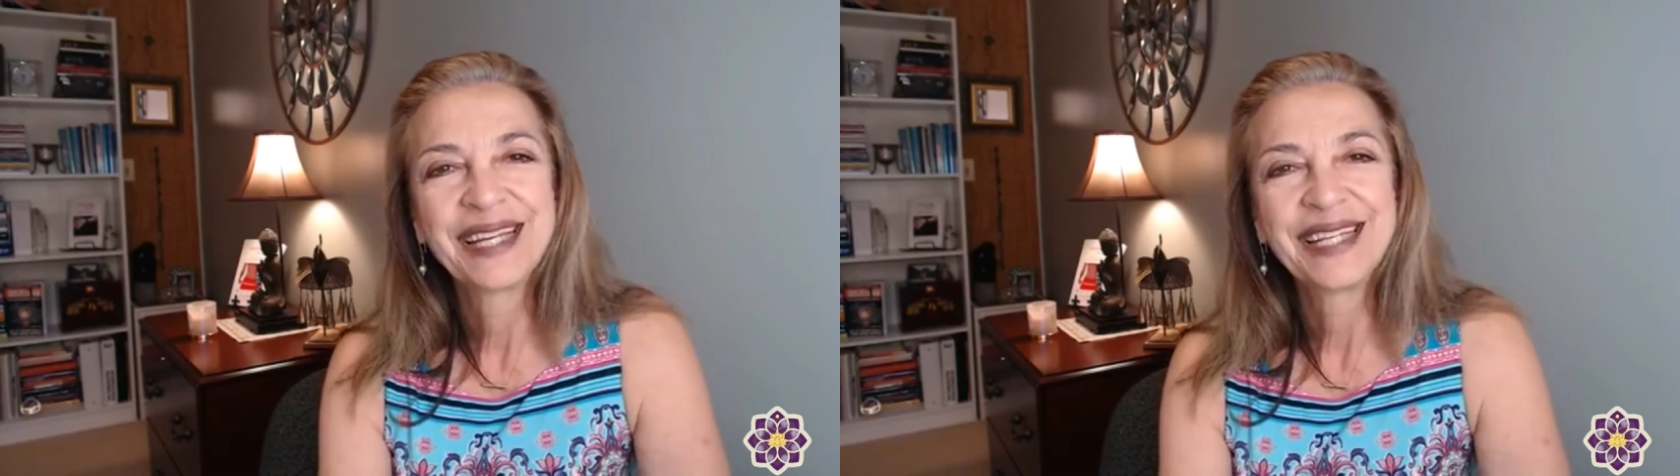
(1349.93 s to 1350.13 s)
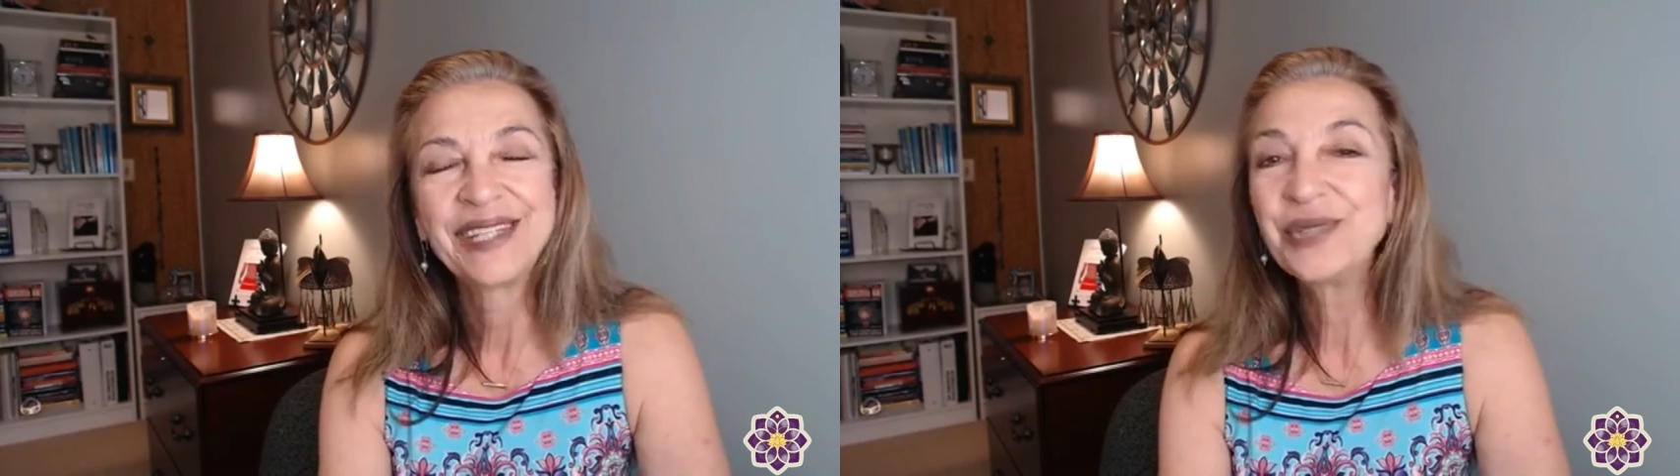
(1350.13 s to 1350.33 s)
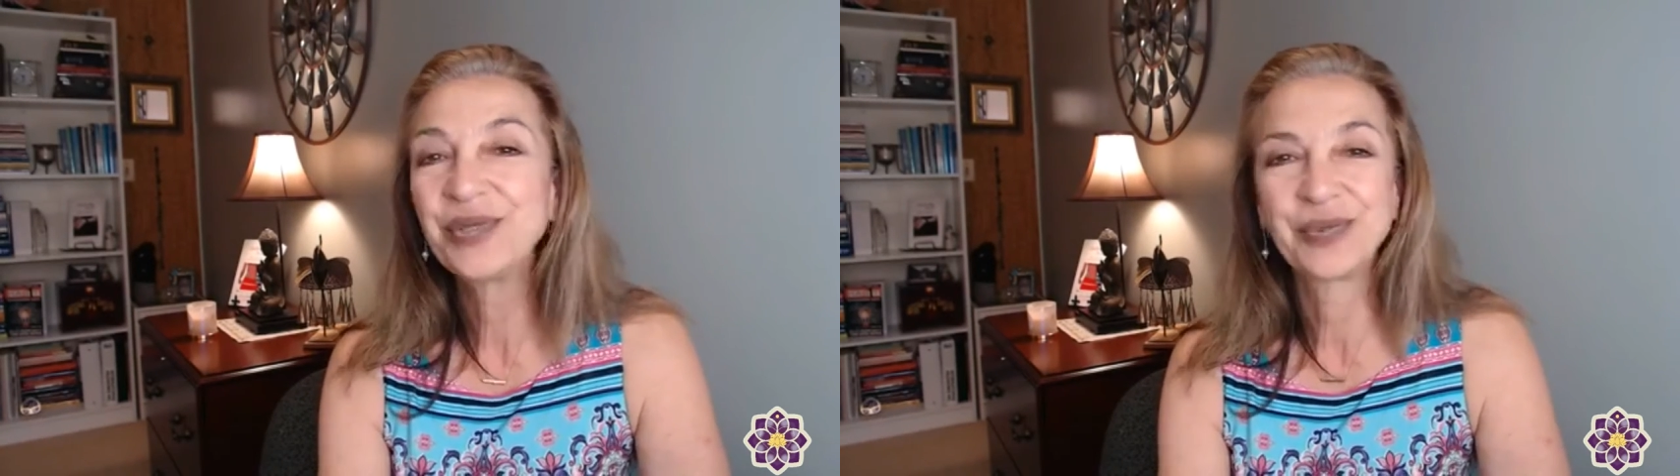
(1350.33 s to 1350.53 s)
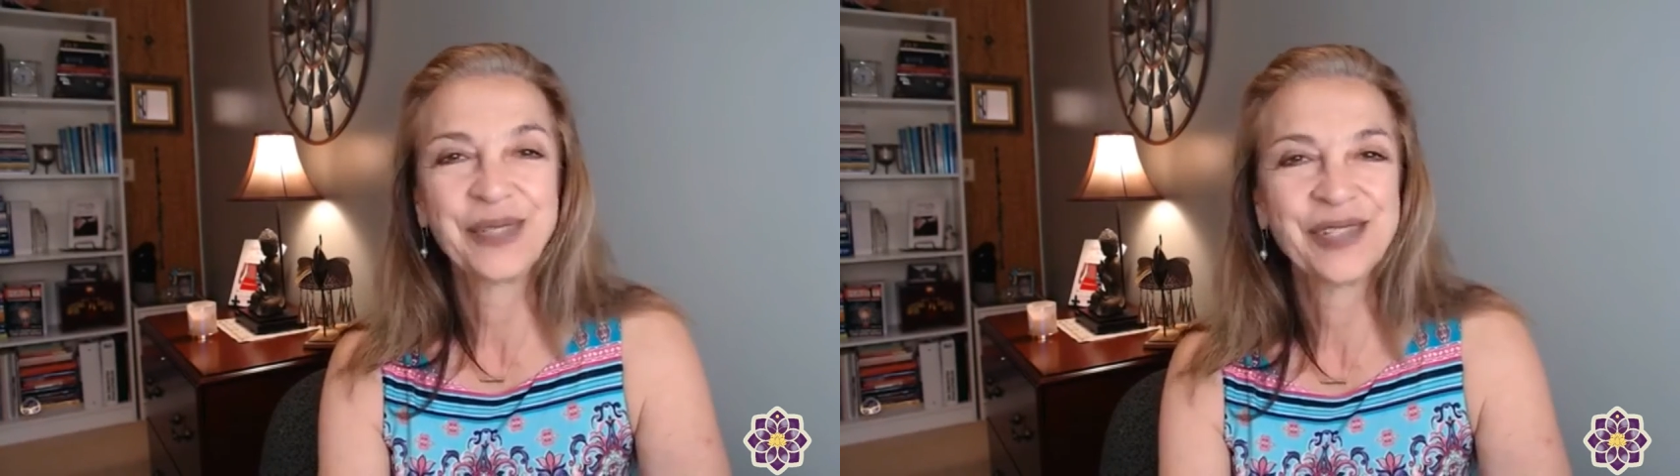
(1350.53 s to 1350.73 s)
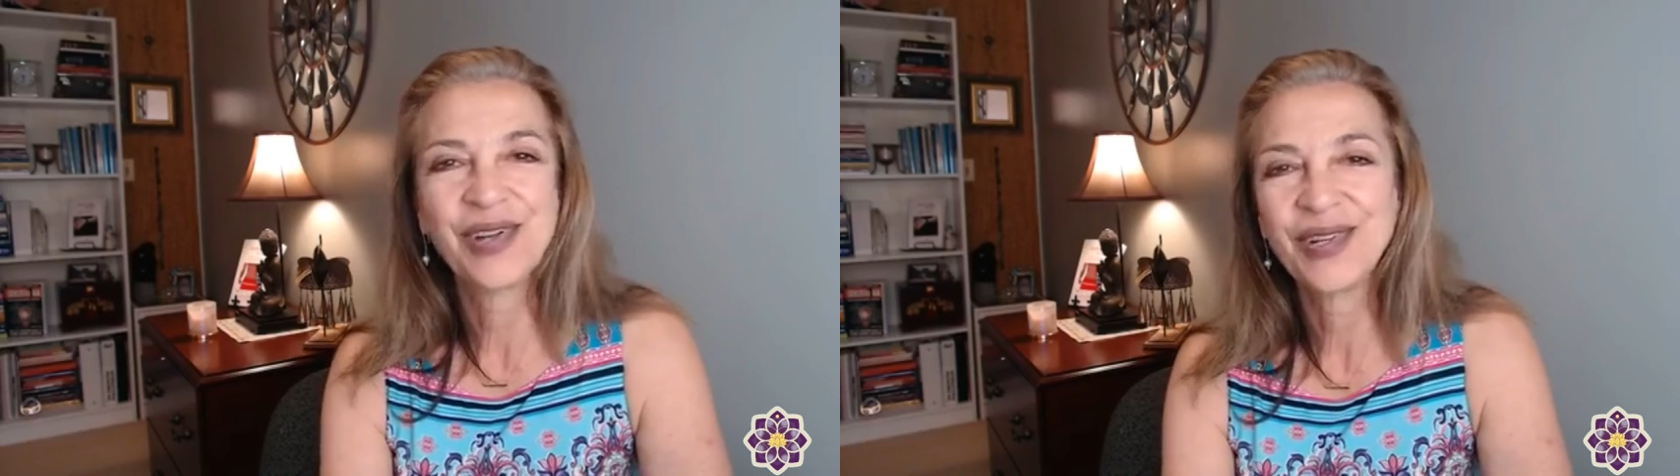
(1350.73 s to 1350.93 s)
Here's the
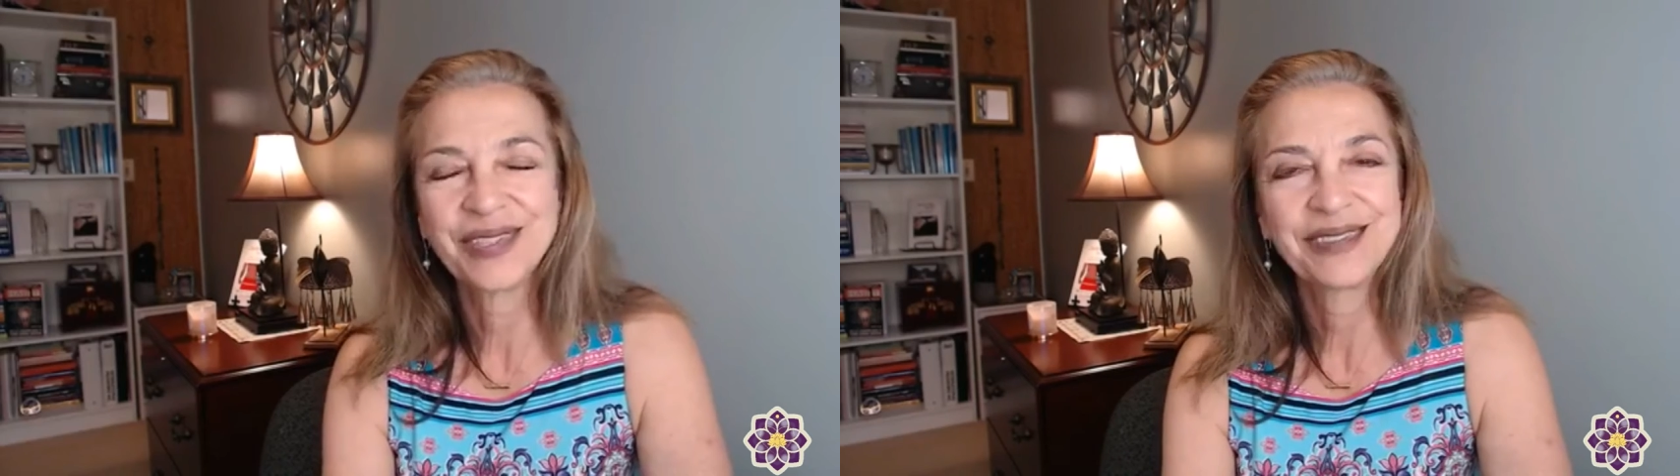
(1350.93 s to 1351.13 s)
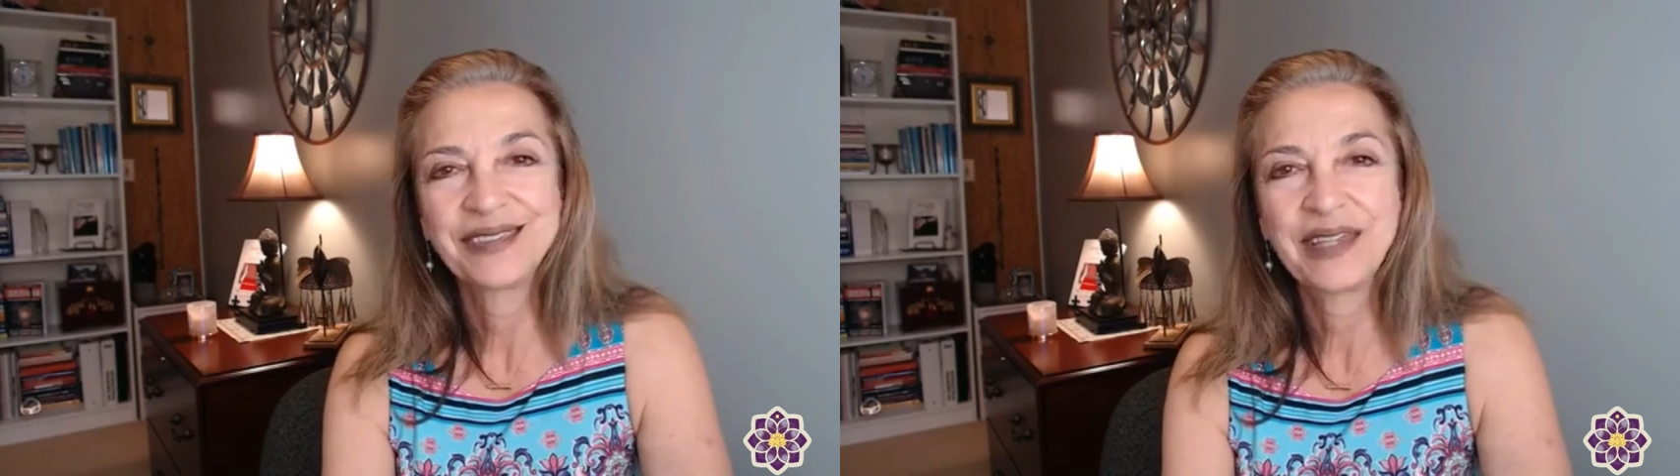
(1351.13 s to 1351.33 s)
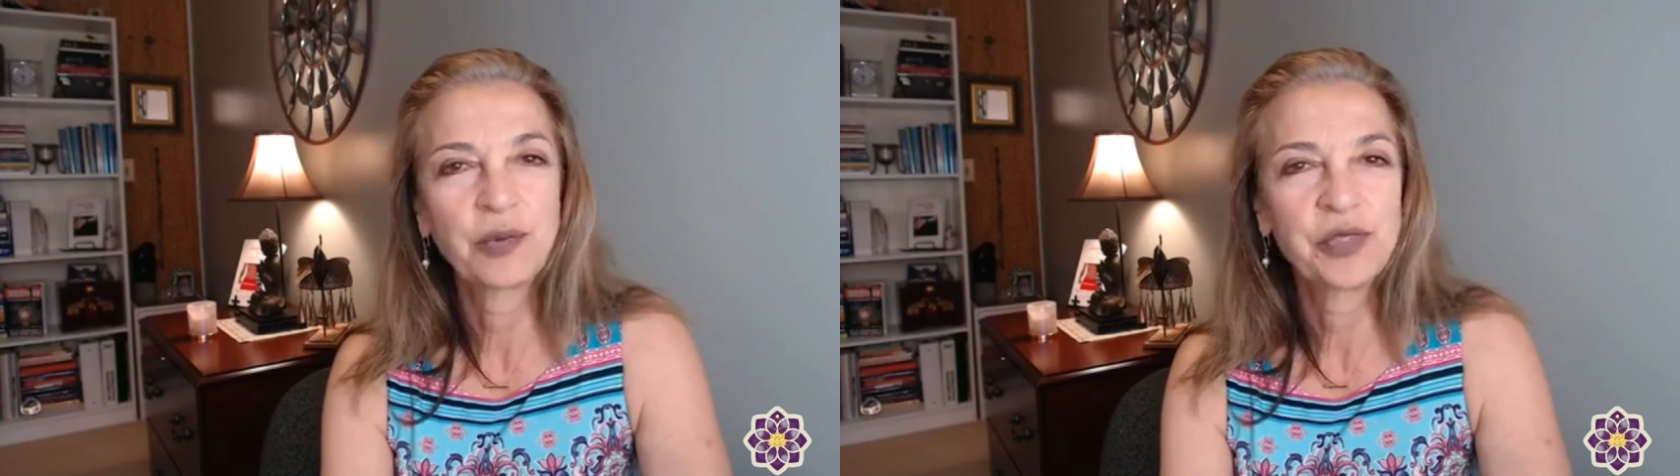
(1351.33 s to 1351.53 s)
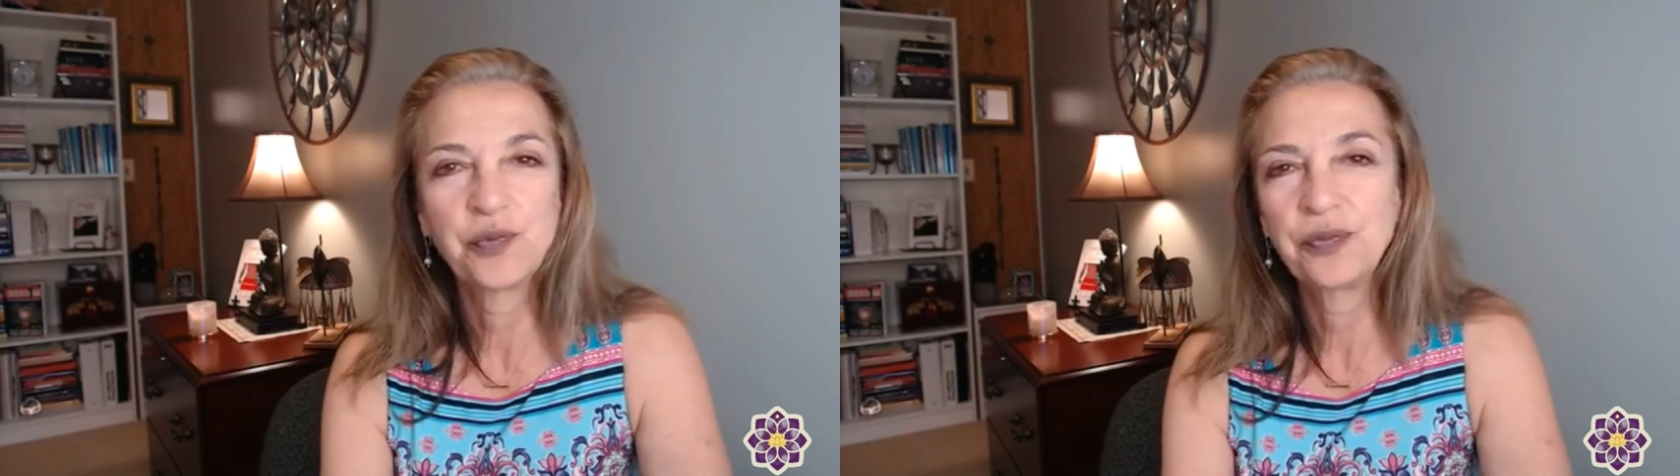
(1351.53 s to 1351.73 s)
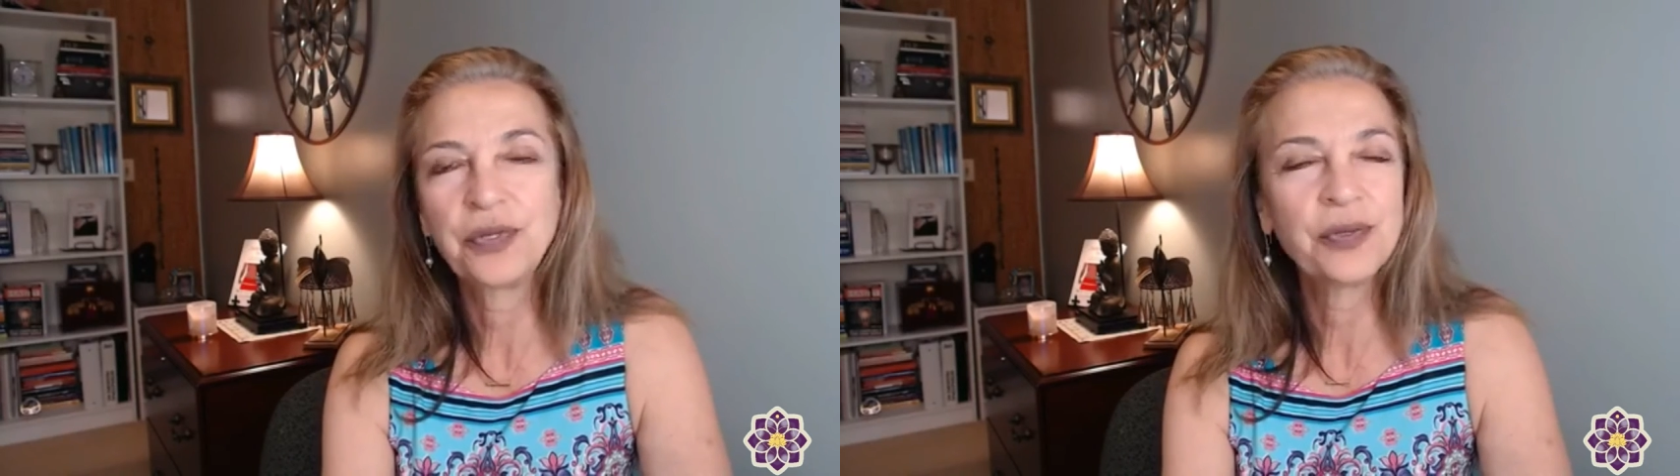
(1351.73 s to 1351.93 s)
result. That was
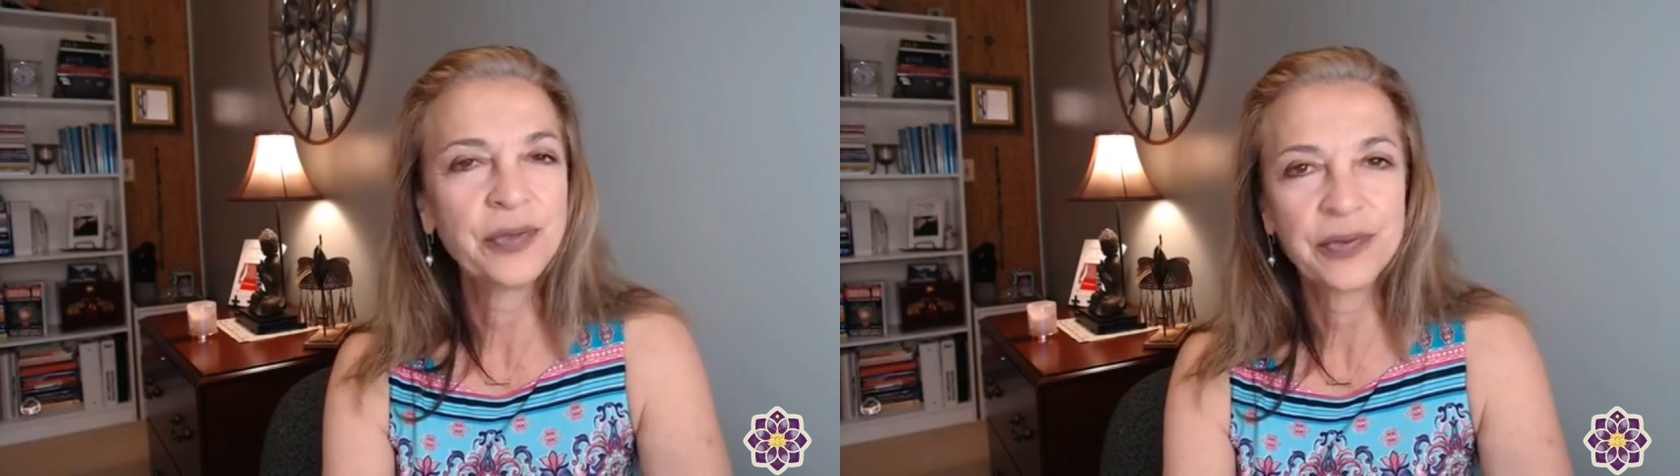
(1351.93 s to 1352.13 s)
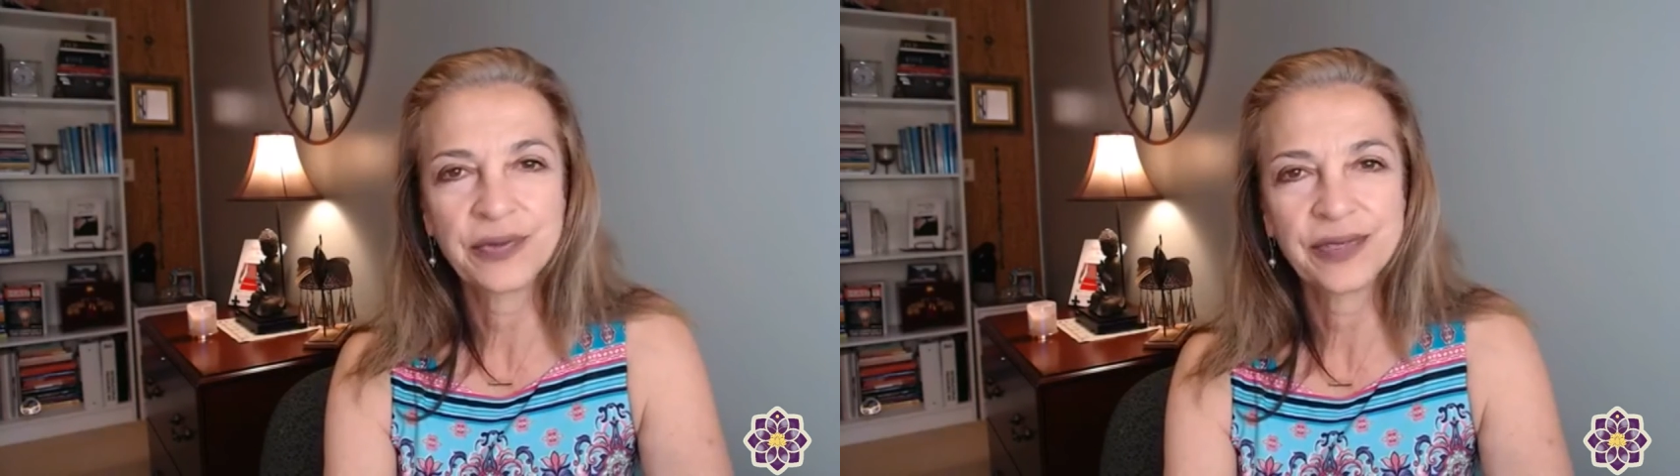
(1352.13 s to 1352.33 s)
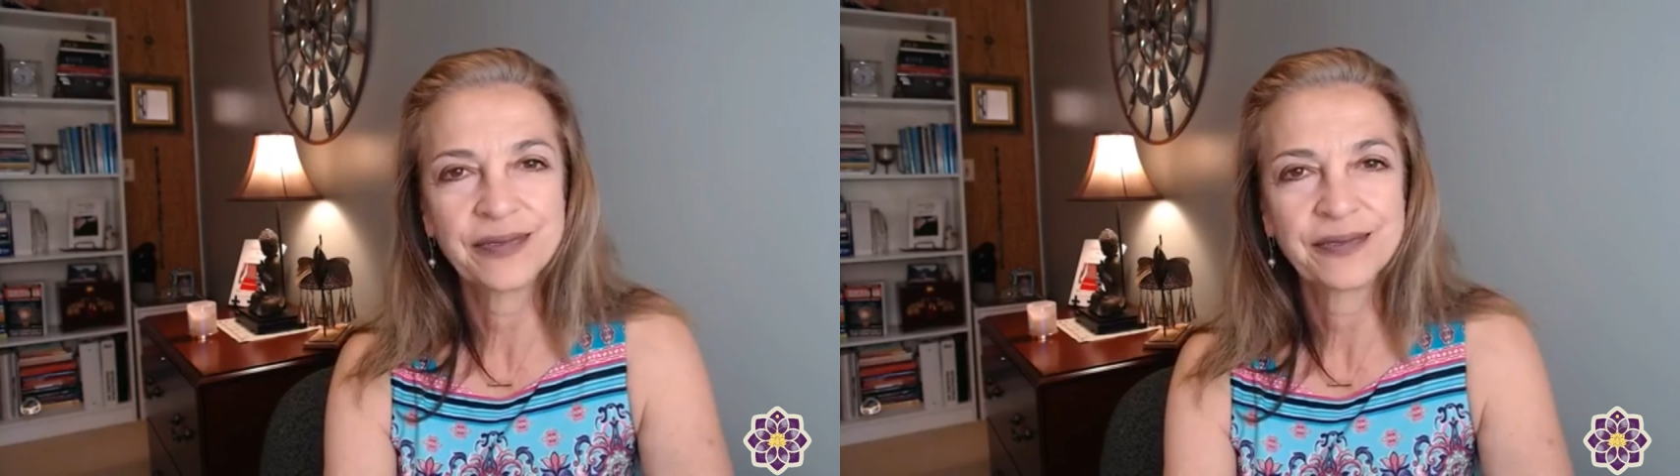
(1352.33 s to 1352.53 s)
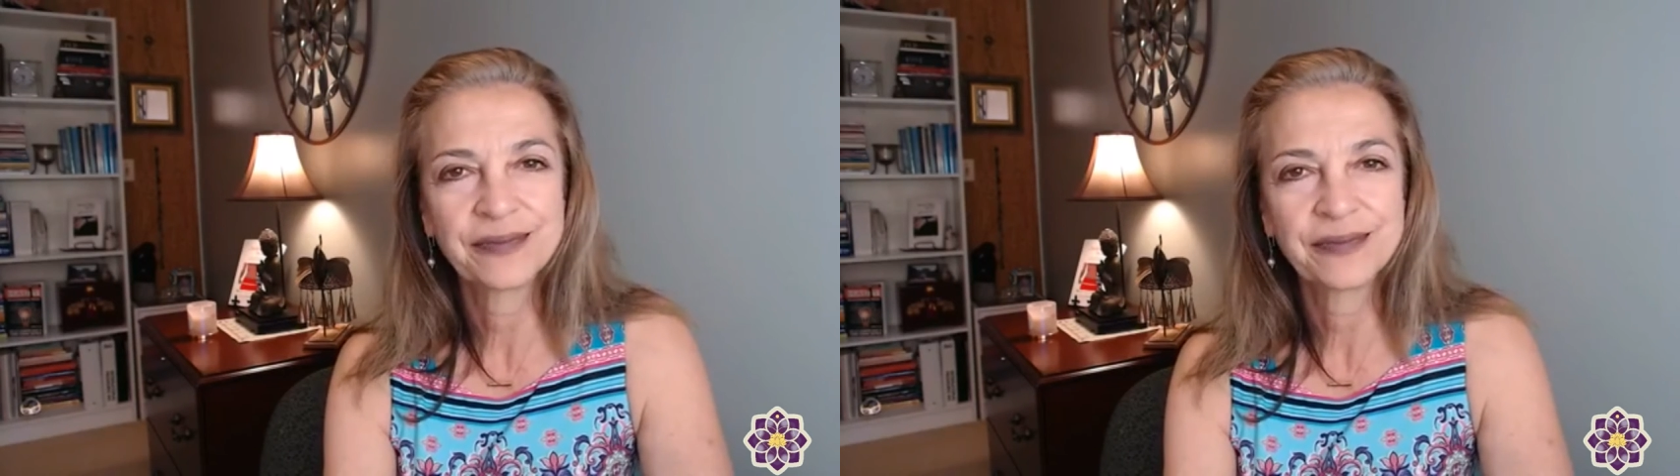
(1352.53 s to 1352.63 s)
beautiful.